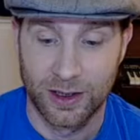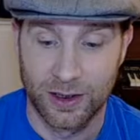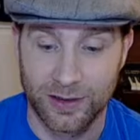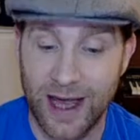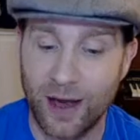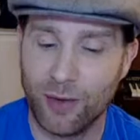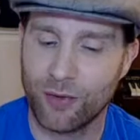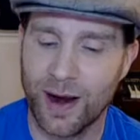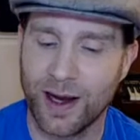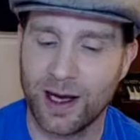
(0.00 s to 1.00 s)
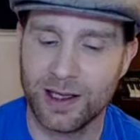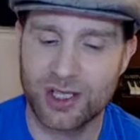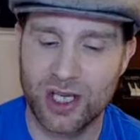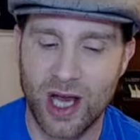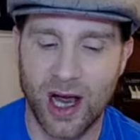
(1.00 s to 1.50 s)
Now the
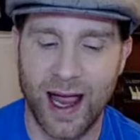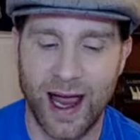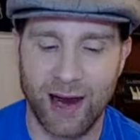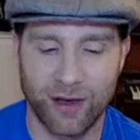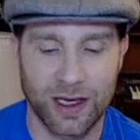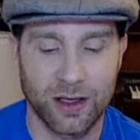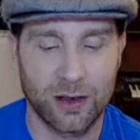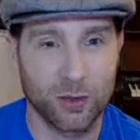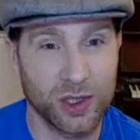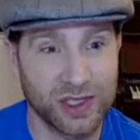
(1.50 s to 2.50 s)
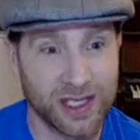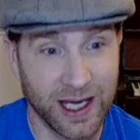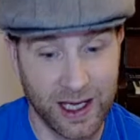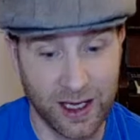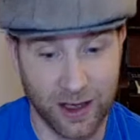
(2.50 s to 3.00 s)
reckless young Harry was
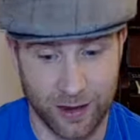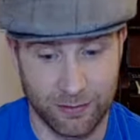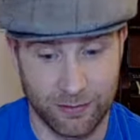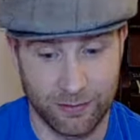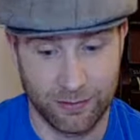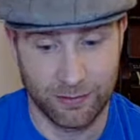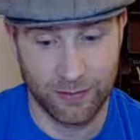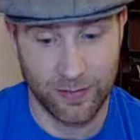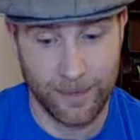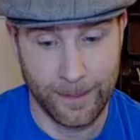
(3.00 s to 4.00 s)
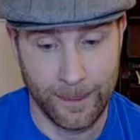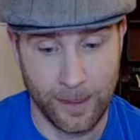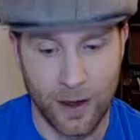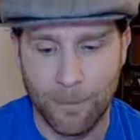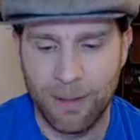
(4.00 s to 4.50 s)
king.
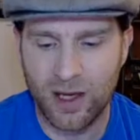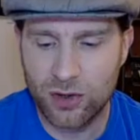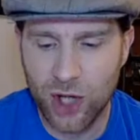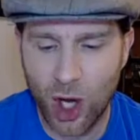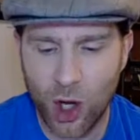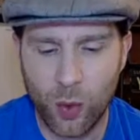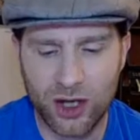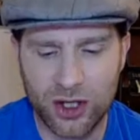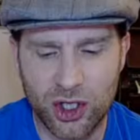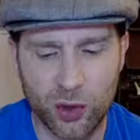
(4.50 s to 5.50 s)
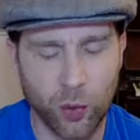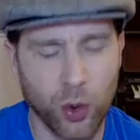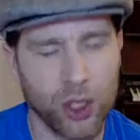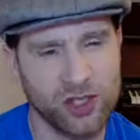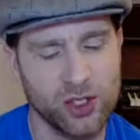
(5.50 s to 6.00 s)
But no one knew
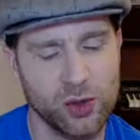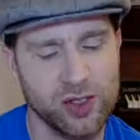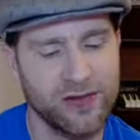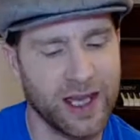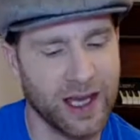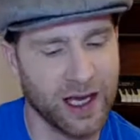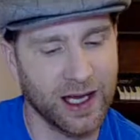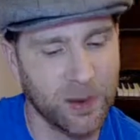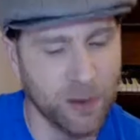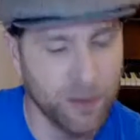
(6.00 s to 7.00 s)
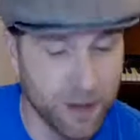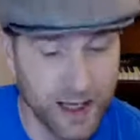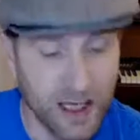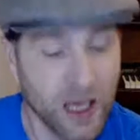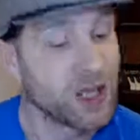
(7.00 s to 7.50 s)
what sort of king he would
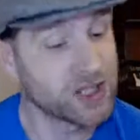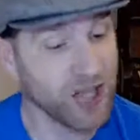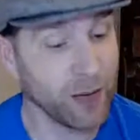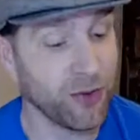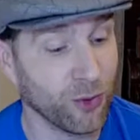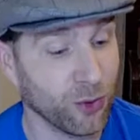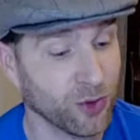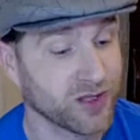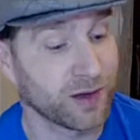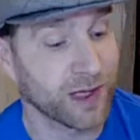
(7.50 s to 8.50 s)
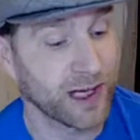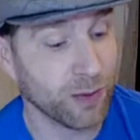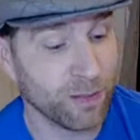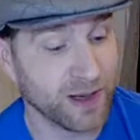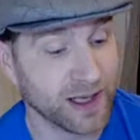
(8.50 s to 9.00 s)
be. Some thought he
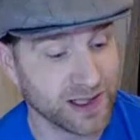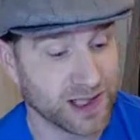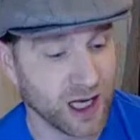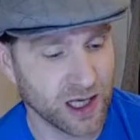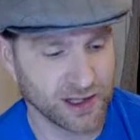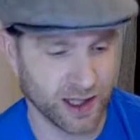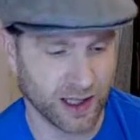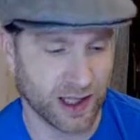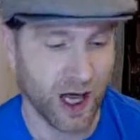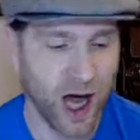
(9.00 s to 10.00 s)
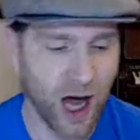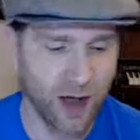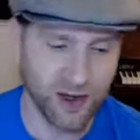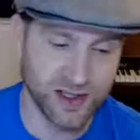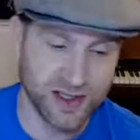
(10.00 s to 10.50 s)
would be a disaster.
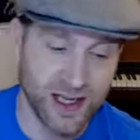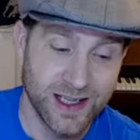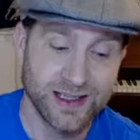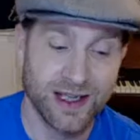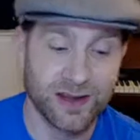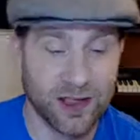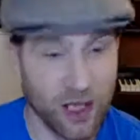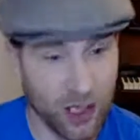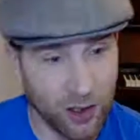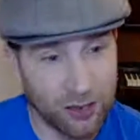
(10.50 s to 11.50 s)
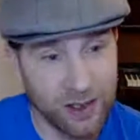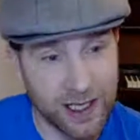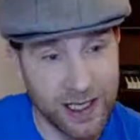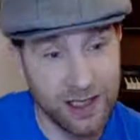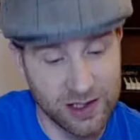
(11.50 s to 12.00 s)
Others said that
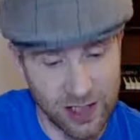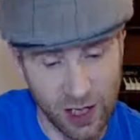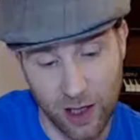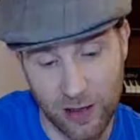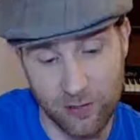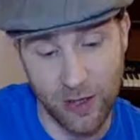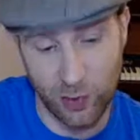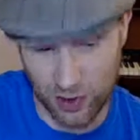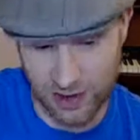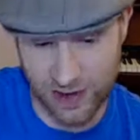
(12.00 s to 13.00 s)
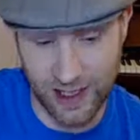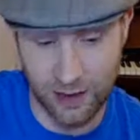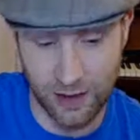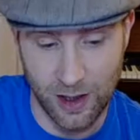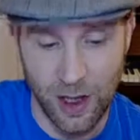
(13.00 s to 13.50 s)
only time would
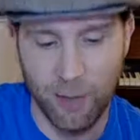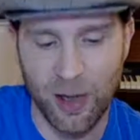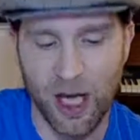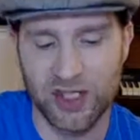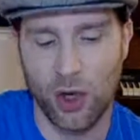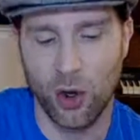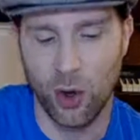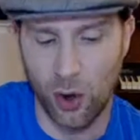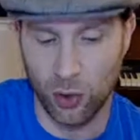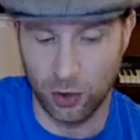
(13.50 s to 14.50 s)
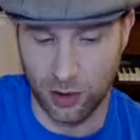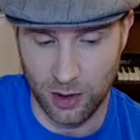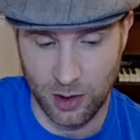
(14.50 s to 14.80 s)
tell. But all